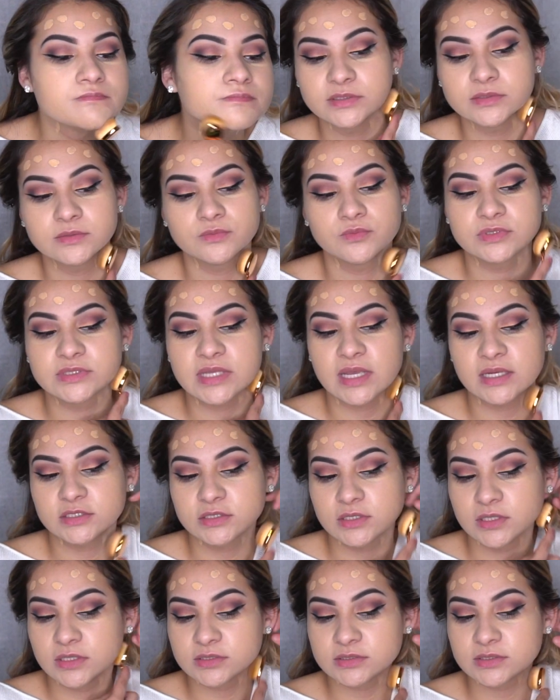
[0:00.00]
This was
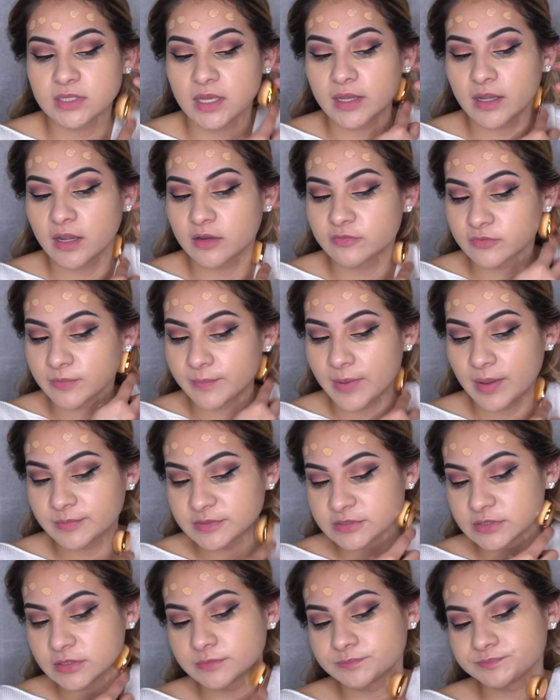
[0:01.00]
actually a set I got from
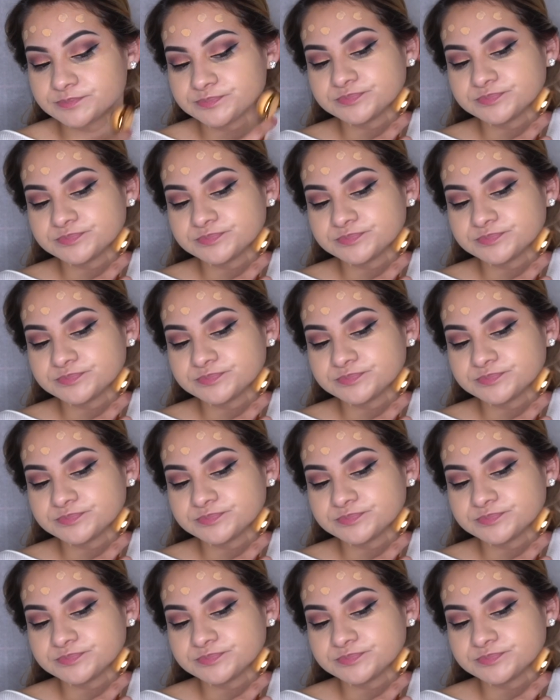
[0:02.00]
Amazon,